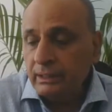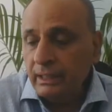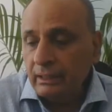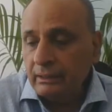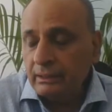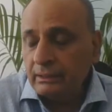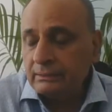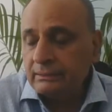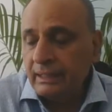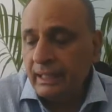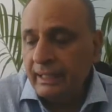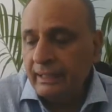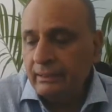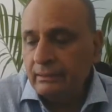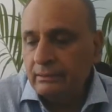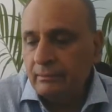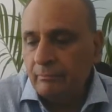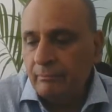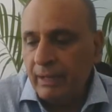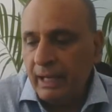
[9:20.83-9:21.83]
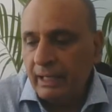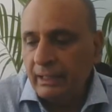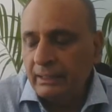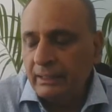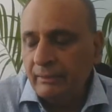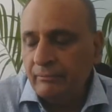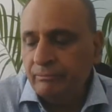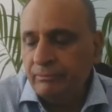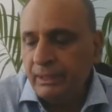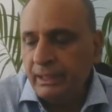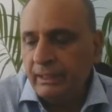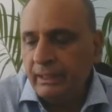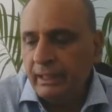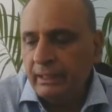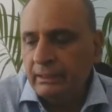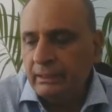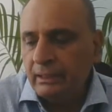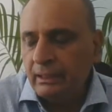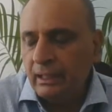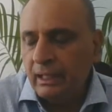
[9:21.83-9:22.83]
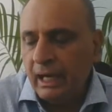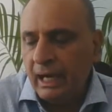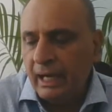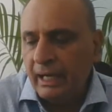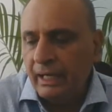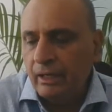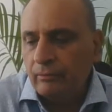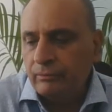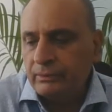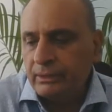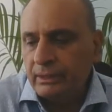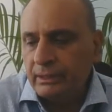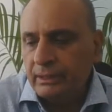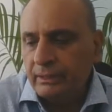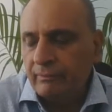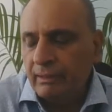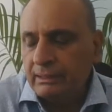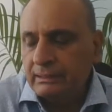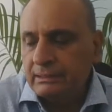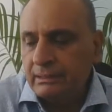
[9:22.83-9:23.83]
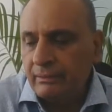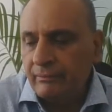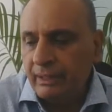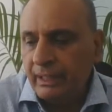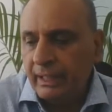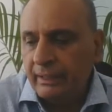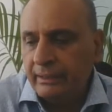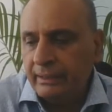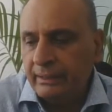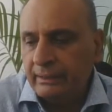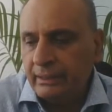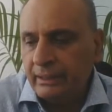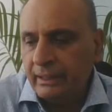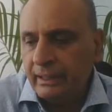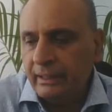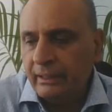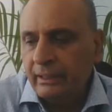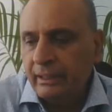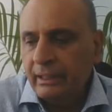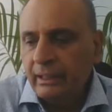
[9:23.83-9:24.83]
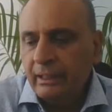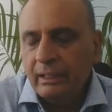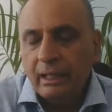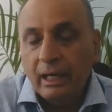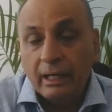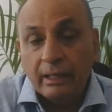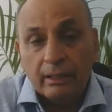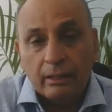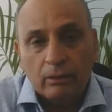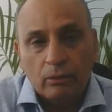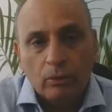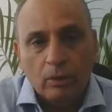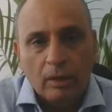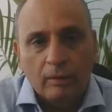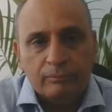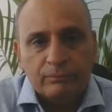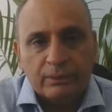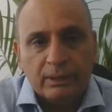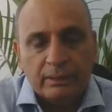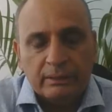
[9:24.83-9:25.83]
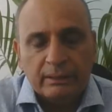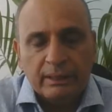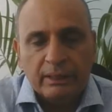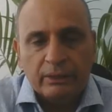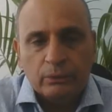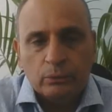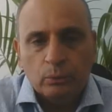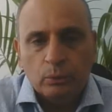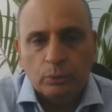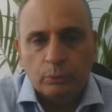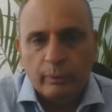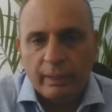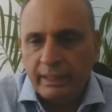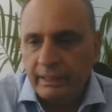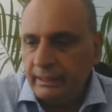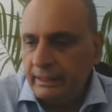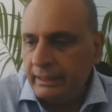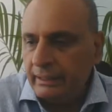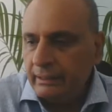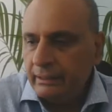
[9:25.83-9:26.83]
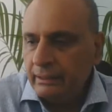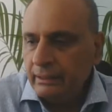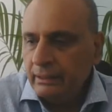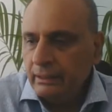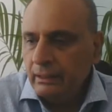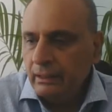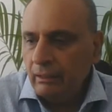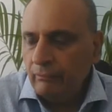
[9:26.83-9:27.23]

On the other side, the Bank Nifty hit a high of 31,783 and a low of 30,220,